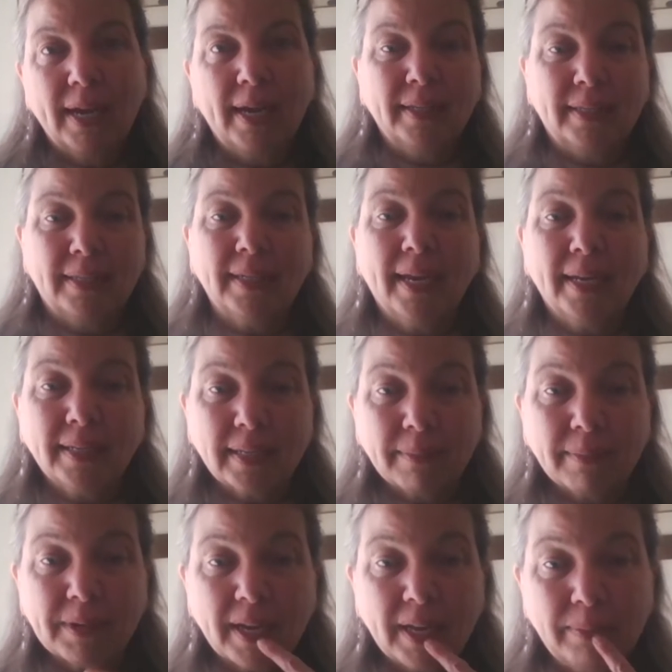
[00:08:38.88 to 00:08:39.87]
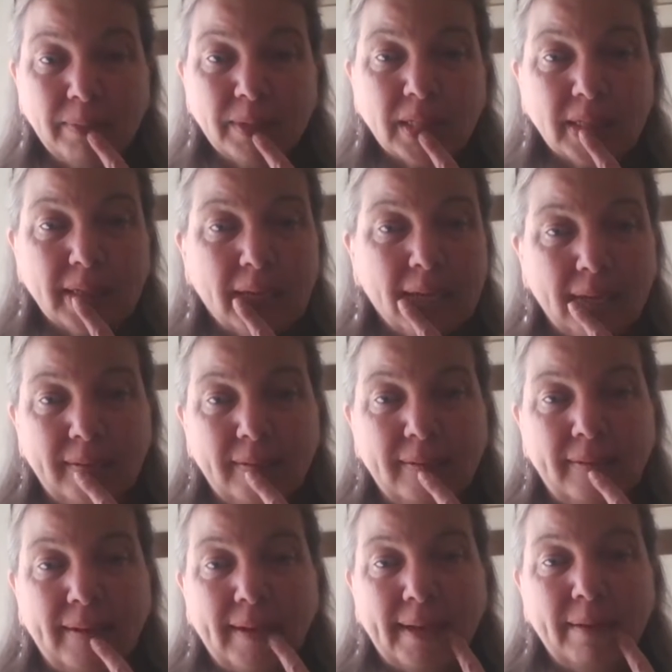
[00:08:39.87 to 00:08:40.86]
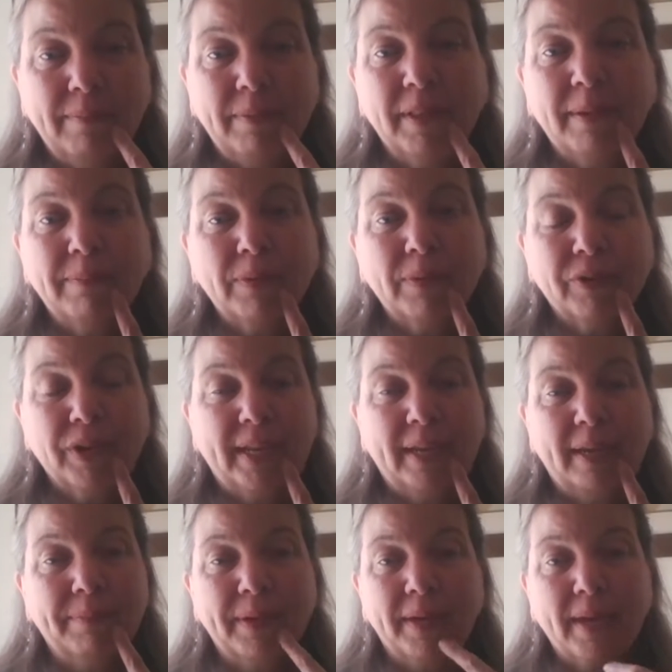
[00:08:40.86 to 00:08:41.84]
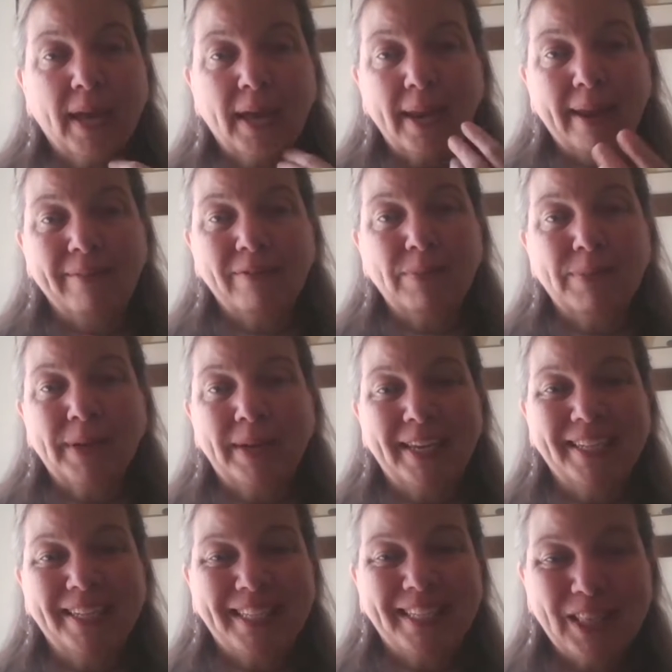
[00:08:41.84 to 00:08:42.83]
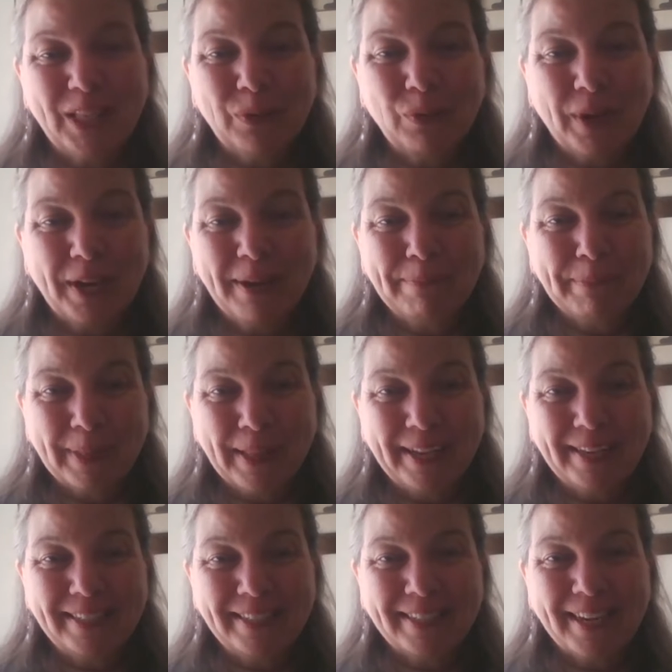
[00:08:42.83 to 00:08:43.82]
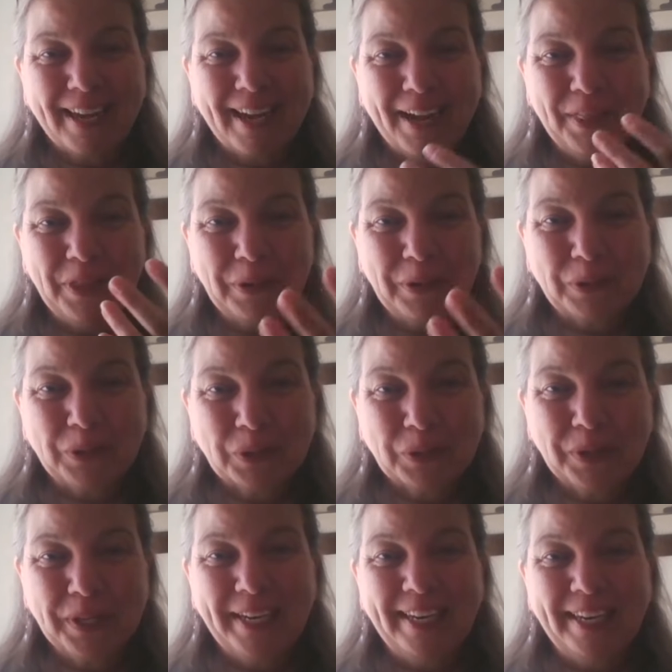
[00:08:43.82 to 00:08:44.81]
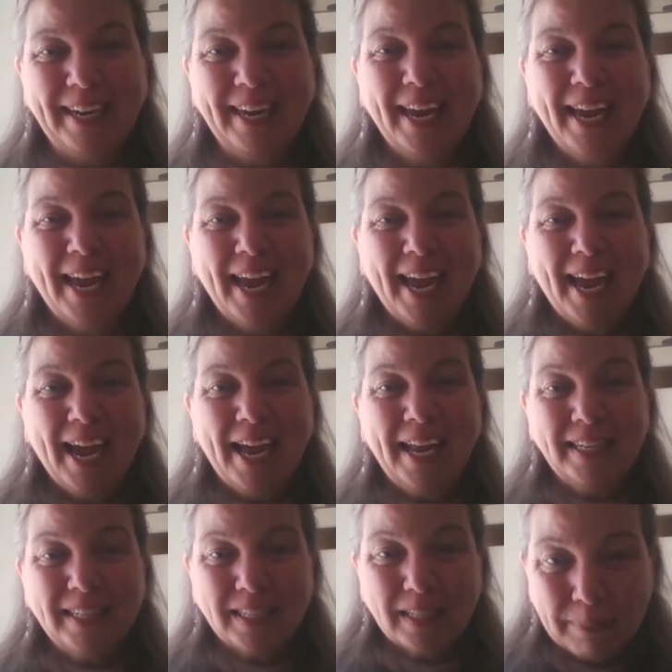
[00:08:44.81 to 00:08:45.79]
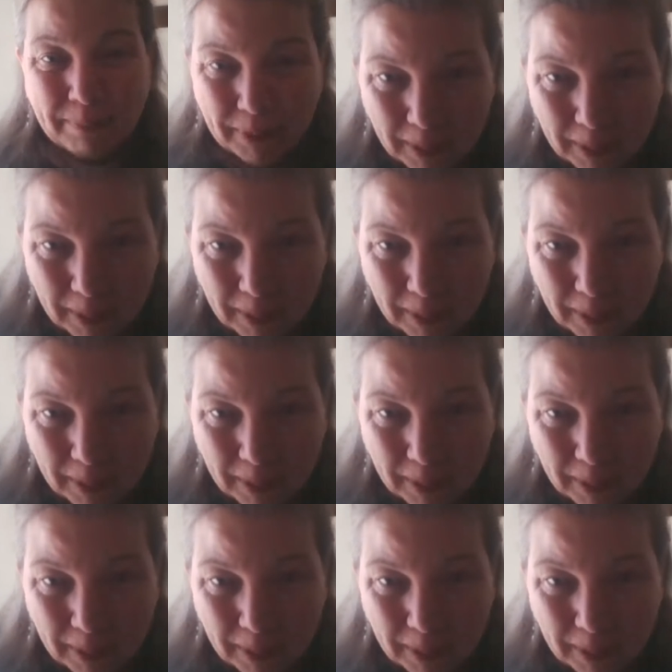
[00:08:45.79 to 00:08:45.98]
and sometimes on lip reading, but not everybody is in the right place on their screen. And some